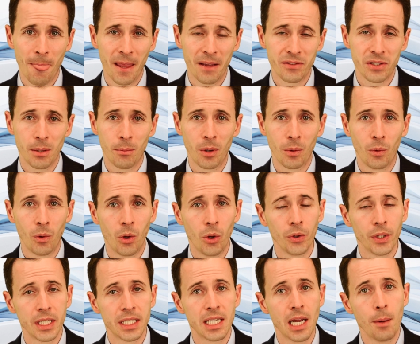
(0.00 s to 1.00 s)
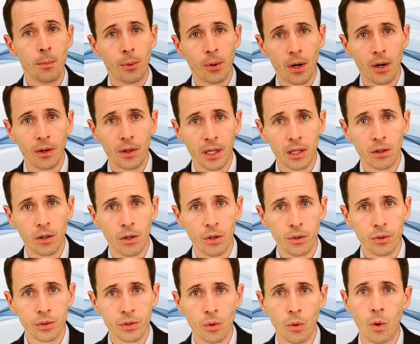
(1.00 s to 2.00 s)
if someone will only temporarily
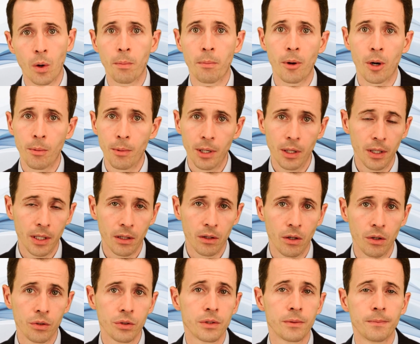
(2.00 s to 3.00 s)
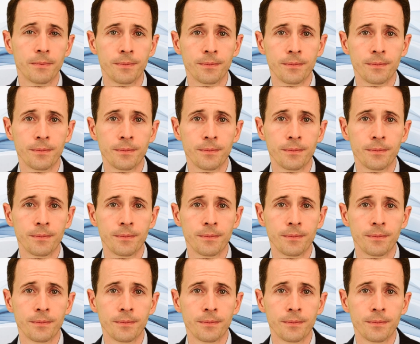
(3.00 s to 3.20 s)
close or permanently close.